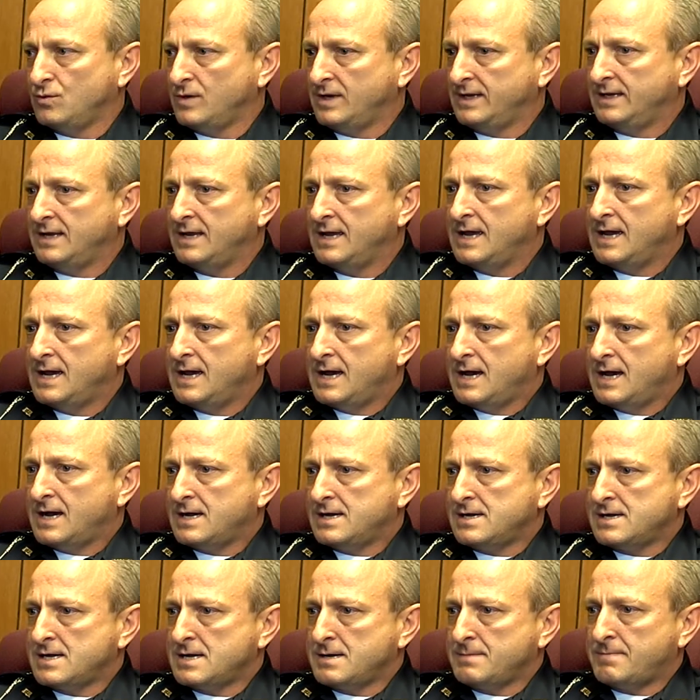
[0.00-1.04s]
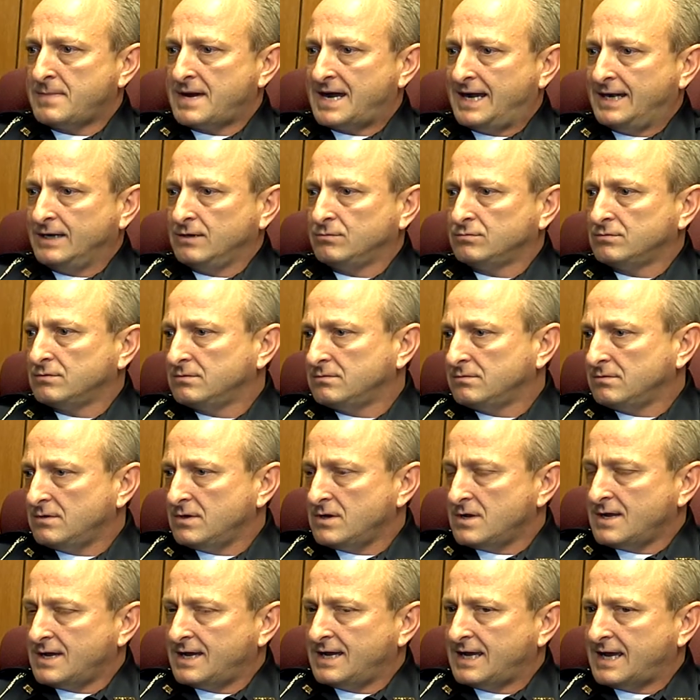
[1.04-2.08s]
and I don't,
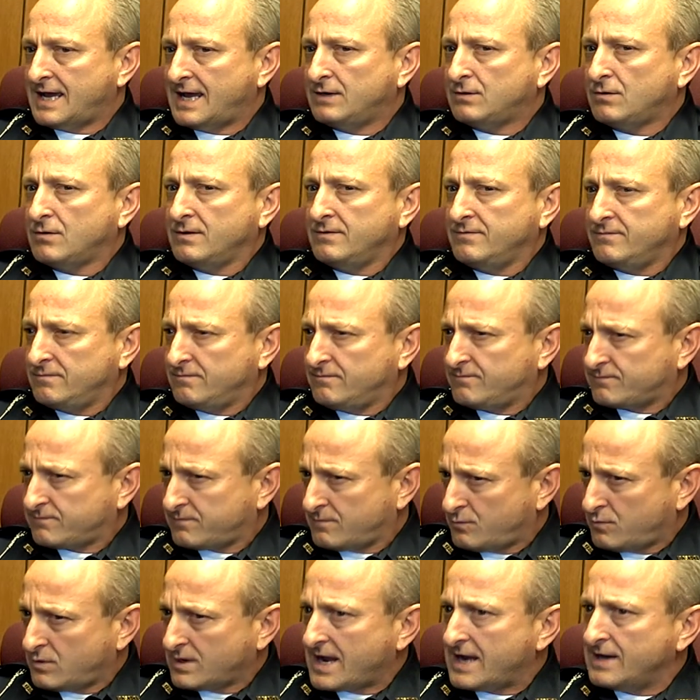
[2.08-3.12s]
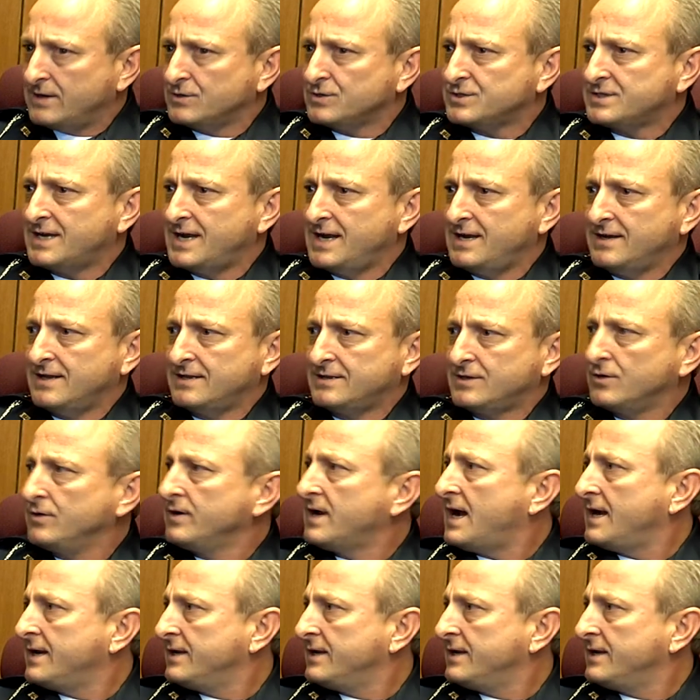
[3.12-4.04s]
from what I understand, that they're not